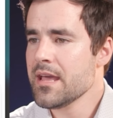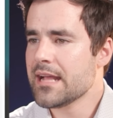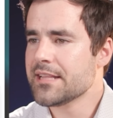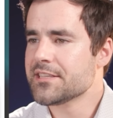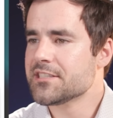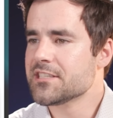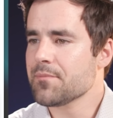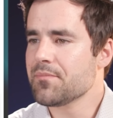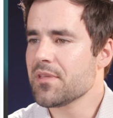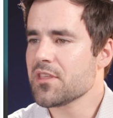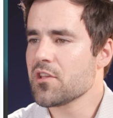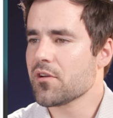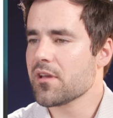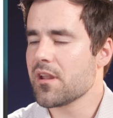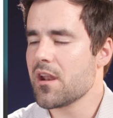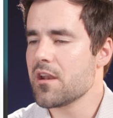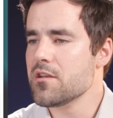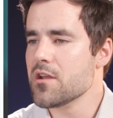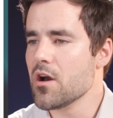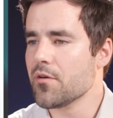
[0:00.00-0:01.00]
And something you're
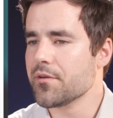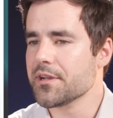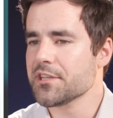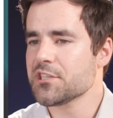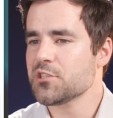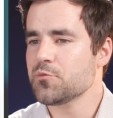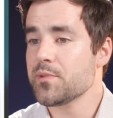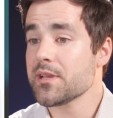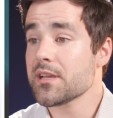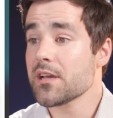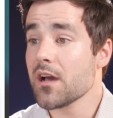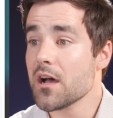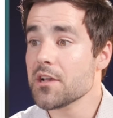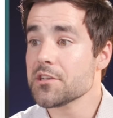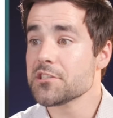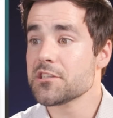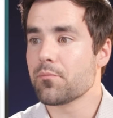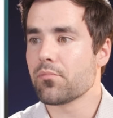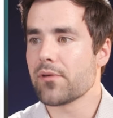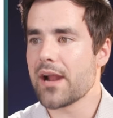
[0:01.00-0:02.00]
gonna notice,
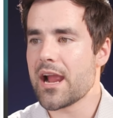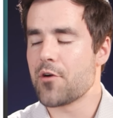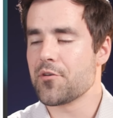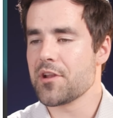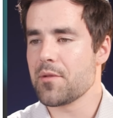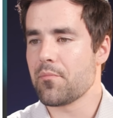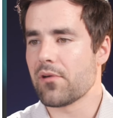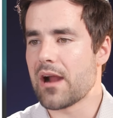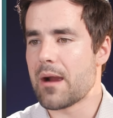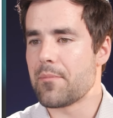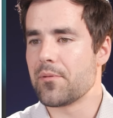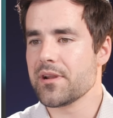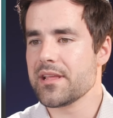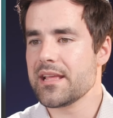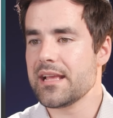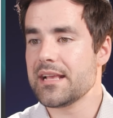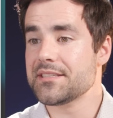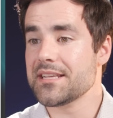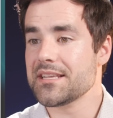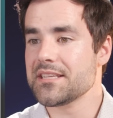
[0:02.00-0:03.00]
because the priority property
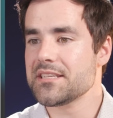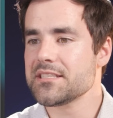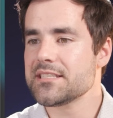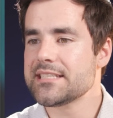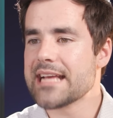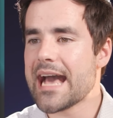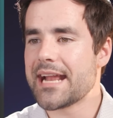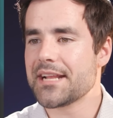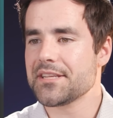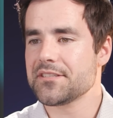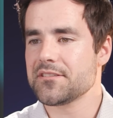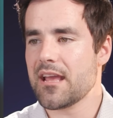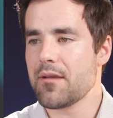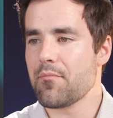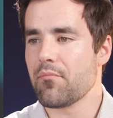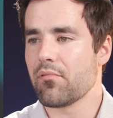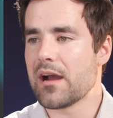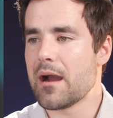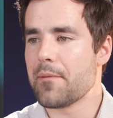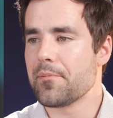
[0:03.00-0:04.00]
is a status
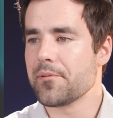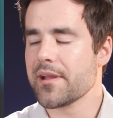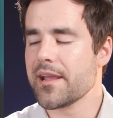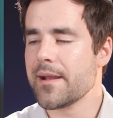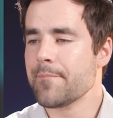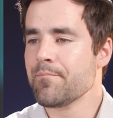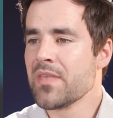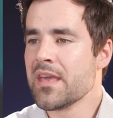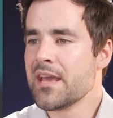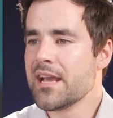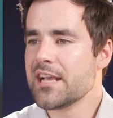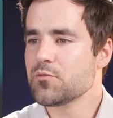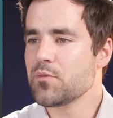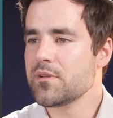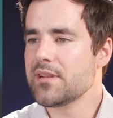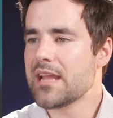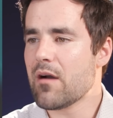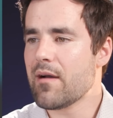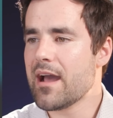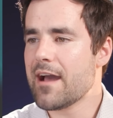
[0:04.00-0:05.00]
type property, is
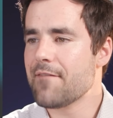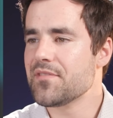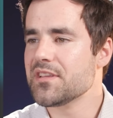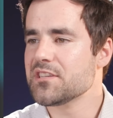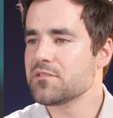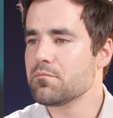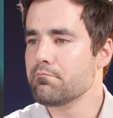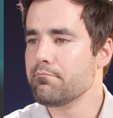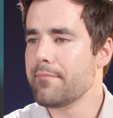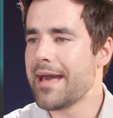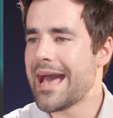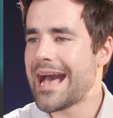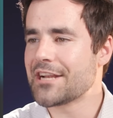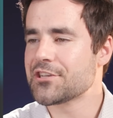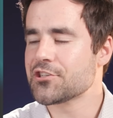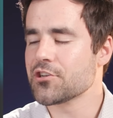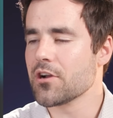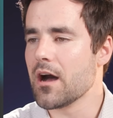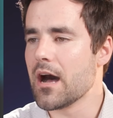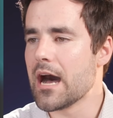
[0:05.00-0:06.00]
we now have this
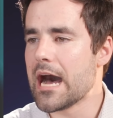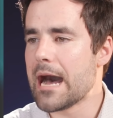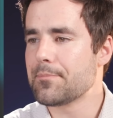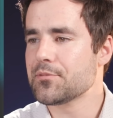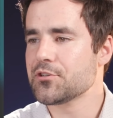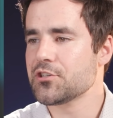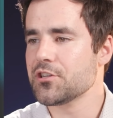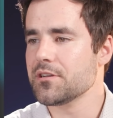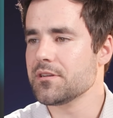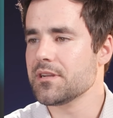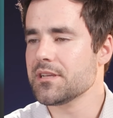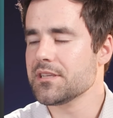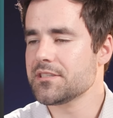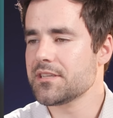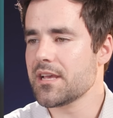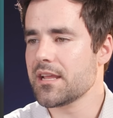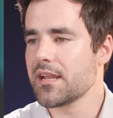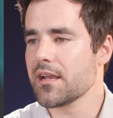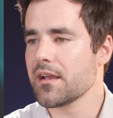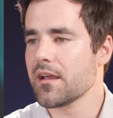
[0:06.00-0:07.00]
match option
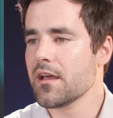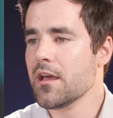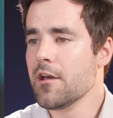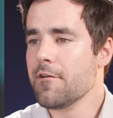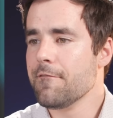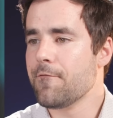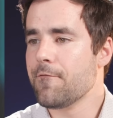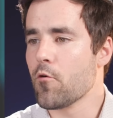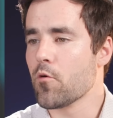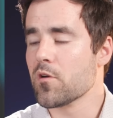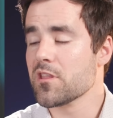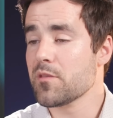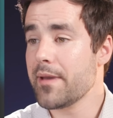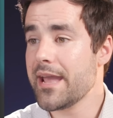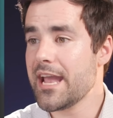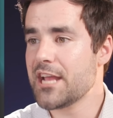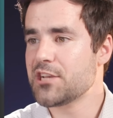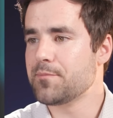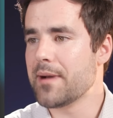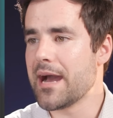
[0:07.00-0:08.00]
setting for the
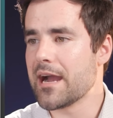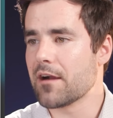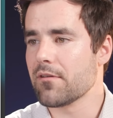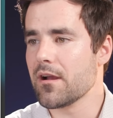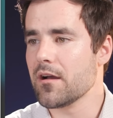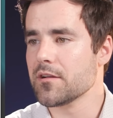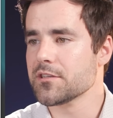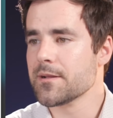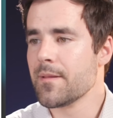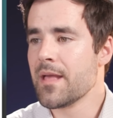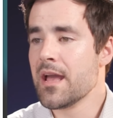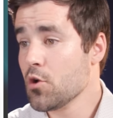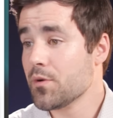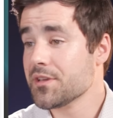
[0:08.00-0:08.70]
page background.